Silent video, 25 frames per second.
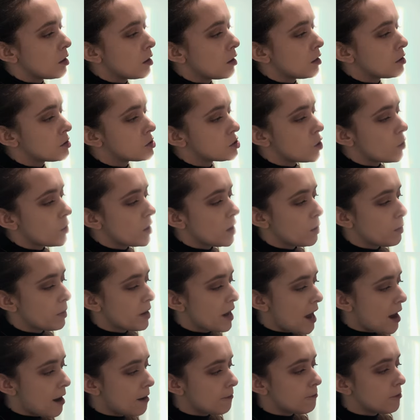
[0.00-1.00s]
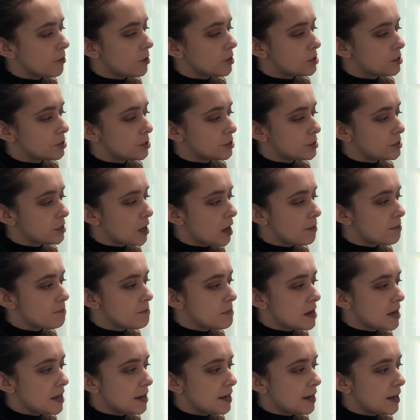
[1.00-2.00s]
So here we have
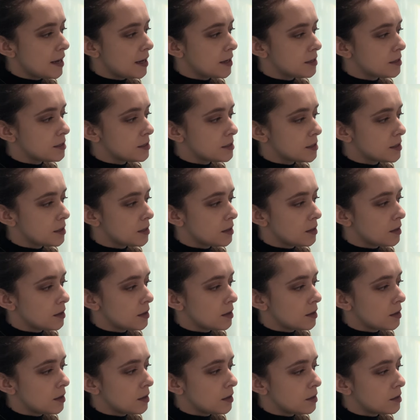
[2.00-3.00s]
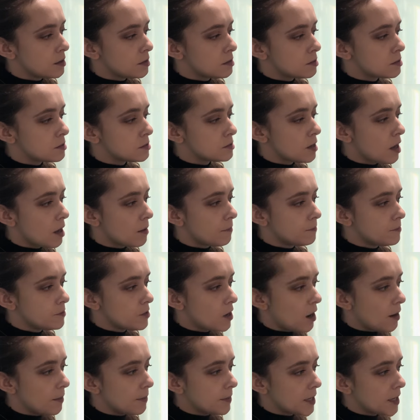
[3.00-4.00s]
submediant,
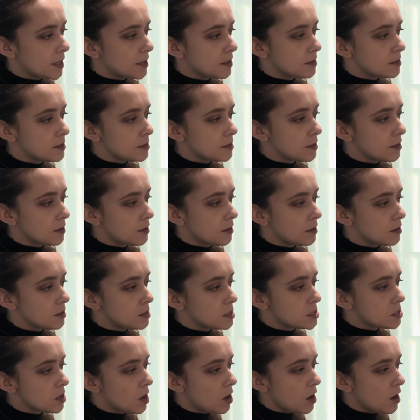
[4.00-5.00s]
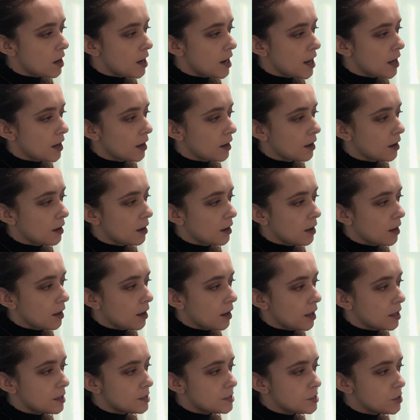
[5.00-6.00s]
subdominant, tonic,
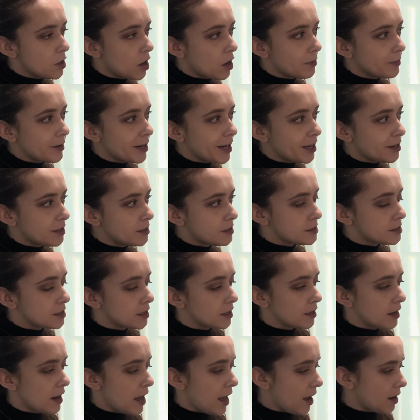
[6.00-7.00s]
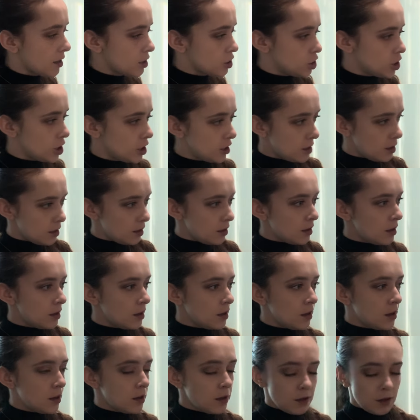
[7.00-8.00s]
and dominant in action.
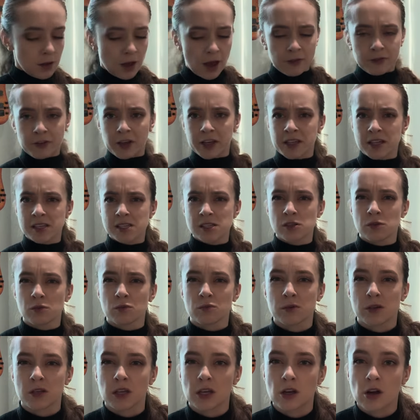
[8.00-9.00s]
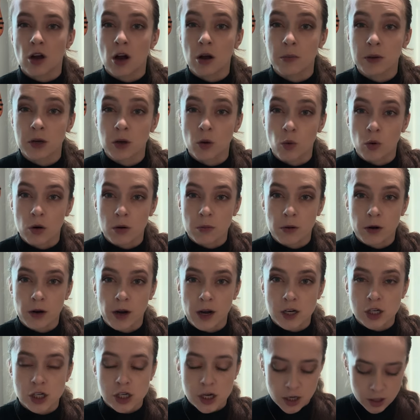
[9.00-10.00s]
I feel like this is a really common chord
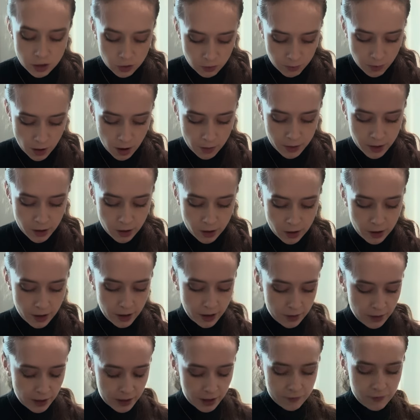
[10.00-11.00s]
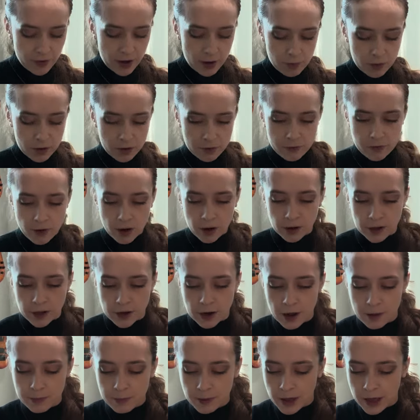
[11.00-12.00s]
progression. You've probably heard it. Like if I were to funk it
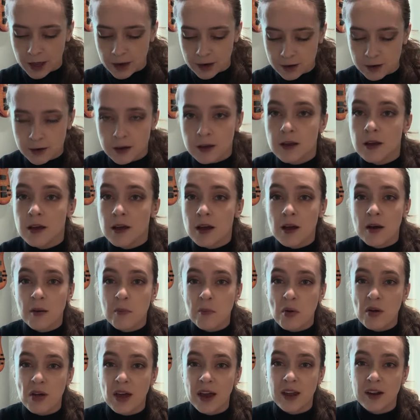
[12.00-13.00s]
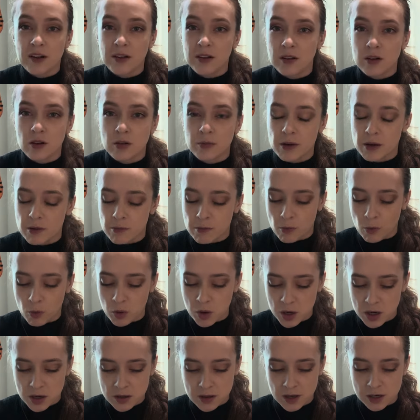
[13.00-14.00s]
up and play it a little bit
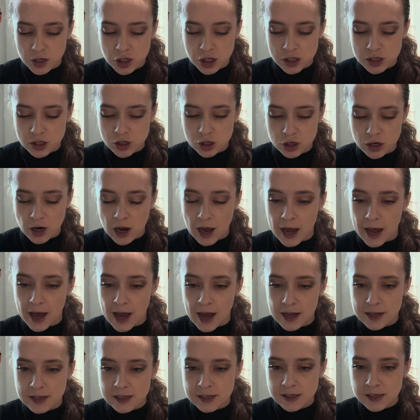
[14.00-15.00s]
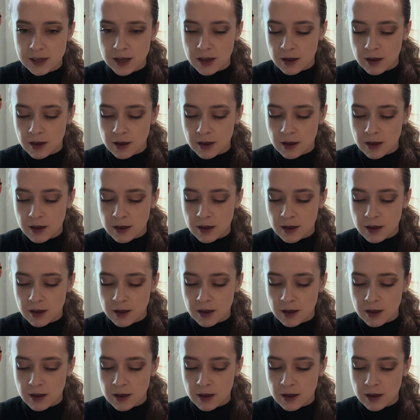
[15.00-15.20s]
more than just triads.